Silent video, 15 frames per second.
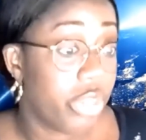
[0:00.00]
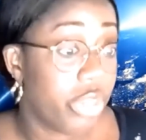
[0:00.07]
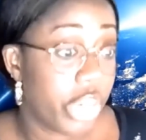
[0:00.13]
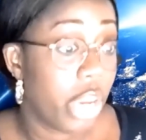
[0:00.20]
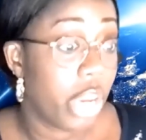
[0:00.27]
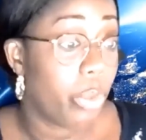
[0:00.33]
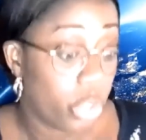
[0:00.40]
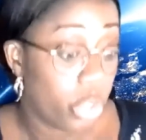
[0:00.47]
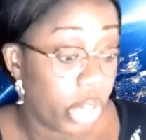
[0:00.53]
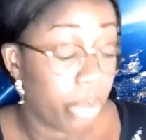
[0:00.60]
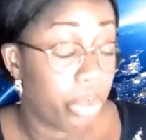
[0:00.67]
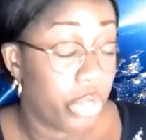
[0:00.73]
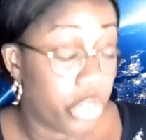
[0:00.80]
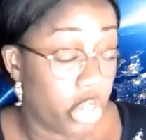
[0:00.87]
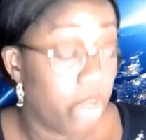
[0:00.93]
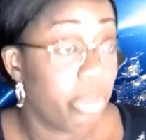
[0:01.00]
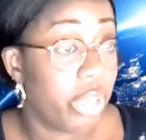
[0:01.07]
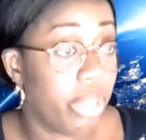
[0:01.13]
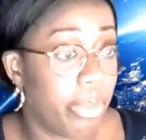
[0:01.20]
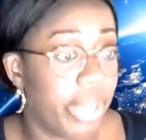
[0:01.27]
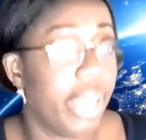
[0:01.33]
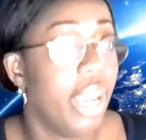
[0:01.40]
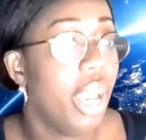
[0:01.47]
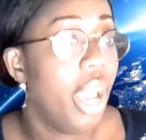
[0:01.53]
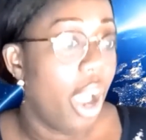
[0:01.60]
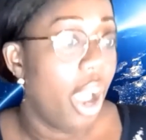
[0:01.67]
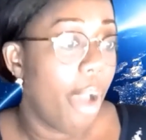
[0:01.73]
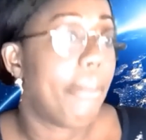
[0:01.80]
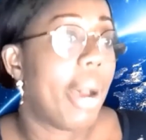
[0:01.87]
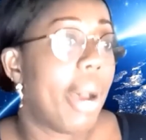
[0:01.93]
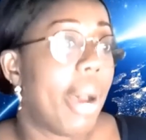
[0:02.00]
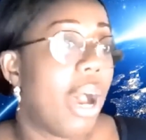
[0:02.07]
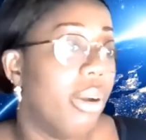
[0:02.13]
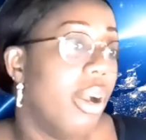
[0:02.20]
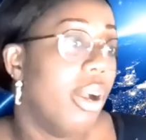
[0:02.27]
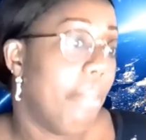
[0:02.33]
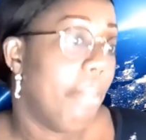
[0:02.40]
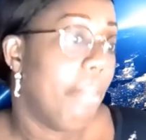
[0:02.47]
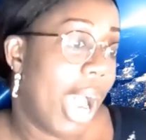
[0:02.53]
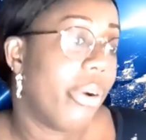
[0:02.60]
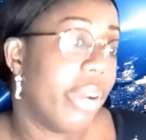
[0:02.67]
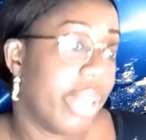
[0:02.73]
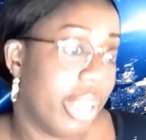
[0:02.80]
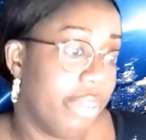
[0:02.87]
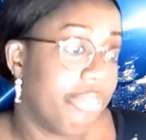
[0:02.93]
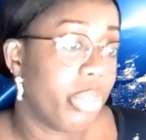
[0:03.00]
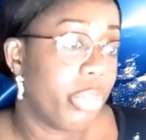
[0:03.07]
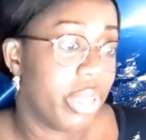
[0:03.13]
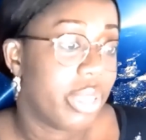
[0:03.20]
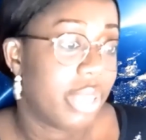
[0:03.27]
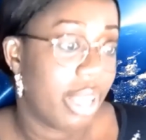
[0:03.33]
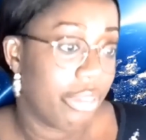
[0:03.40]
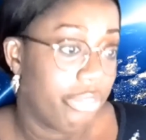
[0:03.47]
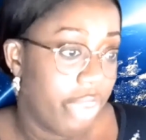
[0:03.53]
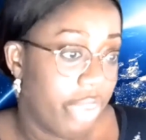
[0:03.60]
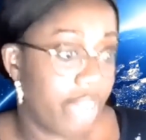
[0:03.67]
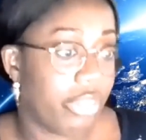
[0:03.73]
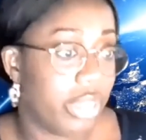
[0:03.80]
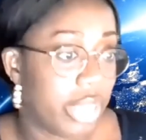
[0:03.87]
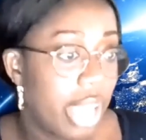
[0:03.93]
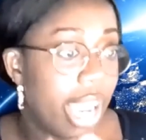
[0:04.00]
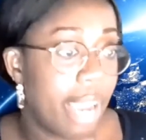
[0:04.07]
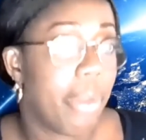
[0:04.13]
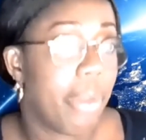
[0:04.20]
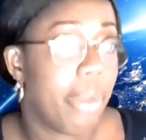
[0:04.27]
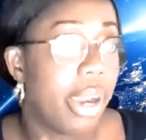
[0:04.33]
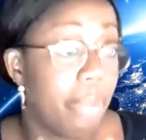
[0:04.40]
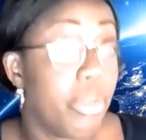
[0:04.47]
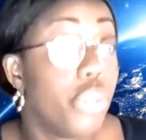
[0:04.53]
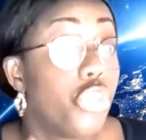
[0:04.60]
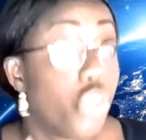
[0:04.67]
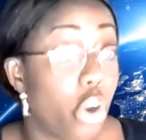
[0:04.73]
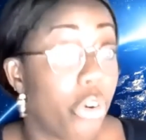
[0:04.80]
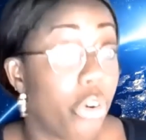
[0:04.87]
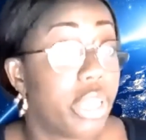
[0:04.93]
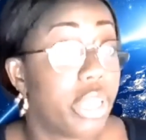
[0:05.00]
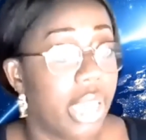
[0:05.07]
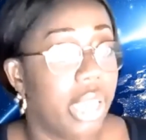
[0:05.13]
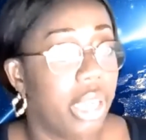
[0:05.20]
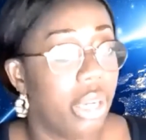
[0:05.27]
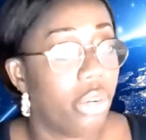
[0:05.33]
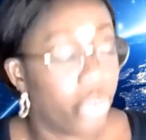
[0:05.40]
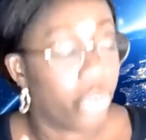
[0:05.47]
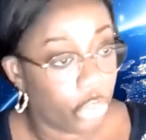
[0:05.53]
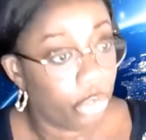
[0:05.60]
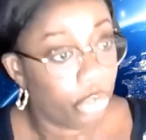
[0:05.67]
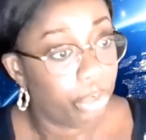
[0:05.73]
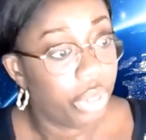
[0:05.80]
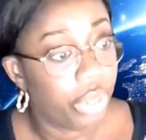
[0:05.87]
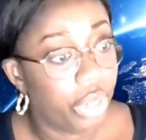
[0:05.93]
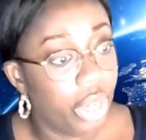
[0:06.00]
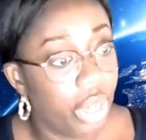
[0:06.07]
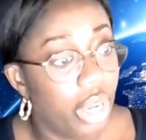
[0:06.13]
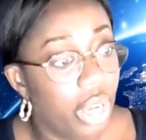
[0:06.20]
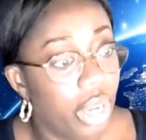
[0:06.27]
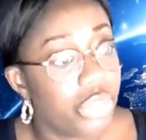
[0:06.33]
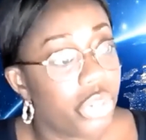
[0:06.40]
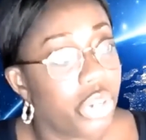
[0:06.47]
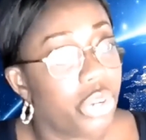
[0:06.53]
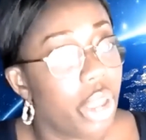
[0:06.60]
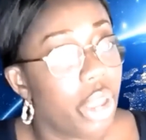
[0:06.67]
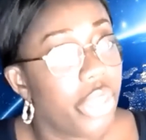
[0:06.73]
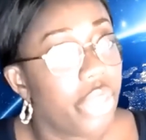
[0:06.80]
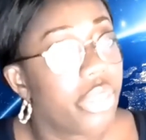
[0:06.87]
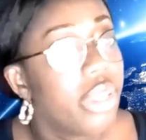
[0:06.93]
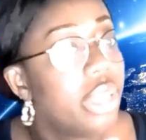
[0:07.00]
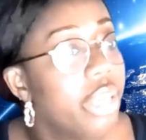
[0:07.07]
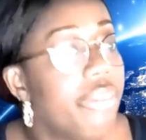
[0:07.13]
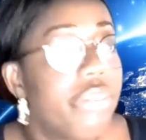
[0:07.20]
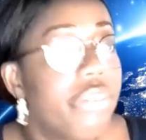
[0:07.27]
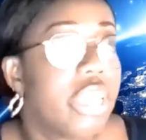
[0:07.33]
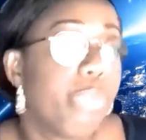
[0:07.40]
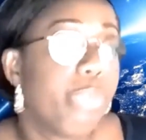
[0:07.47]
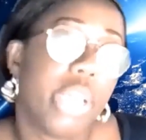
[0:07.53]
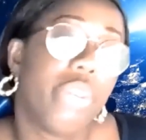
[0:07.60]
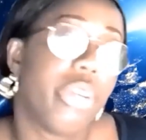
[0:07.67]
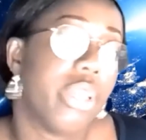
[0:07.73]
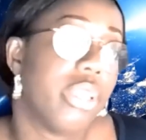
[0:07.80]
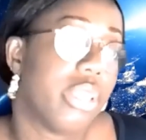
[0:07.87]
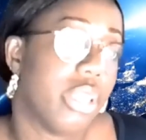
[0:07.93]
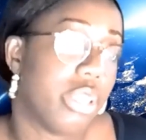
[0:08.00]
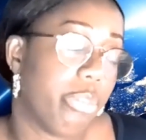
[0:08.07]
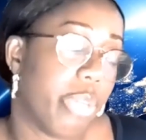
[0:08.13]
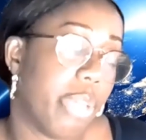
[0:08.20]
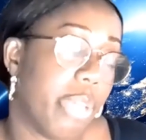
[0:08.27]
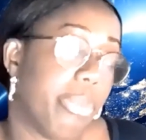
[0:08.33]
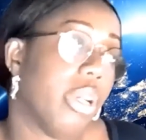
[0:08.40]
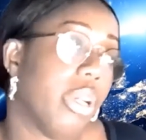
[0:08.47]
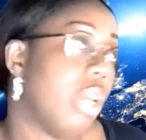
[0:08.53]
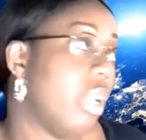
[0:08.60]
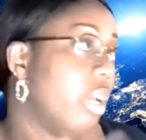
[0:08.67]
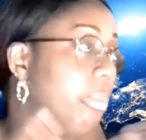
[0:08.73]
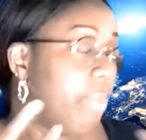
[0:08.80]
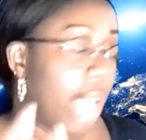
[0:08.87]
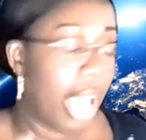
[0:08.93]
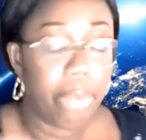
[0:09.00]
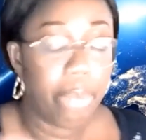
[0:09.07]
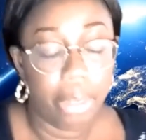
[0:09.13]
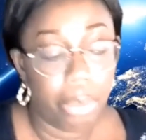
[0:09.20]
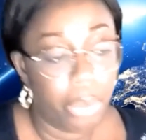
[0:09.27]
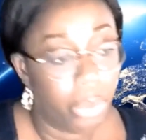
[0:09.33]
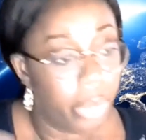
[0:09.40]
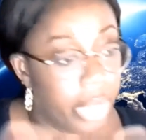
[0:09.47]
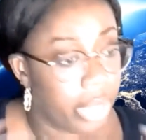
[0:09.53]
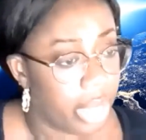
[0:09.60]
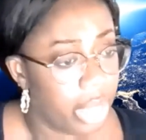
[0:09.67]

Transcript: here, we're talking predominantly about power and influence that favors a majority group. So, I think the lived experiences of people of color, Black people, and,